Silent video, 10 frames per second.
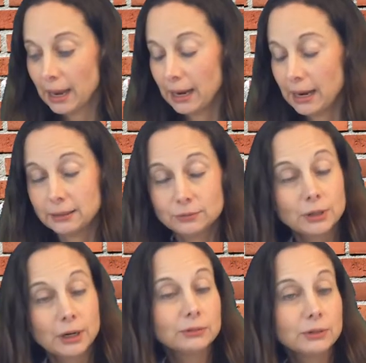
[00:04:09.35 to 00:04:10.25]
And if
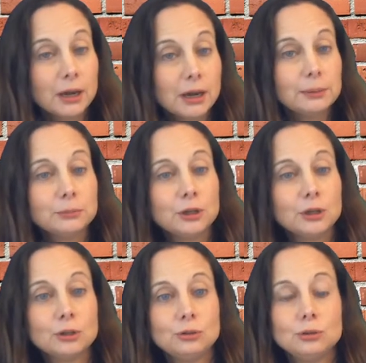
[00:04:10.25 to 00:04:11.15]
you have time,
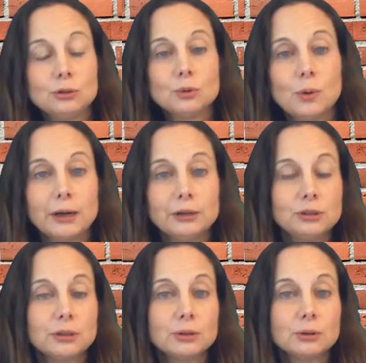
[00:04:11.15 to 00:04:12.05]
you can watch
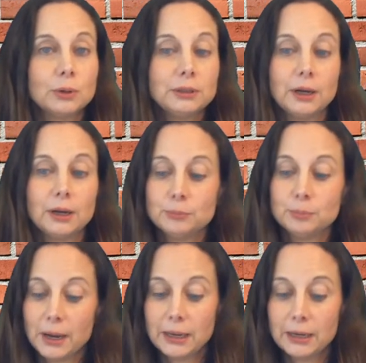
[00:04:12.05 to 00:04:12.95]
another one of
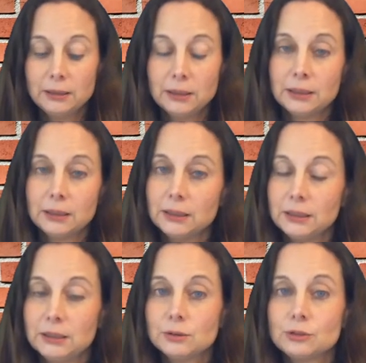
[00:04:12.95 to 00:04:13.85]
my
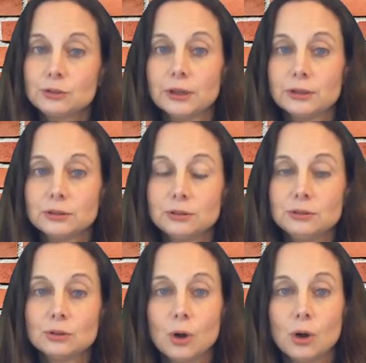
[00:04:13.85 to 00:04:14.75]
English
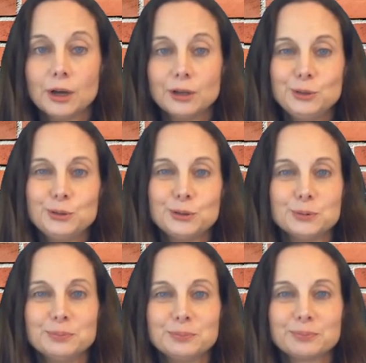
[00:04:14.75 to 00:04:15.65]
lessons on YouTube.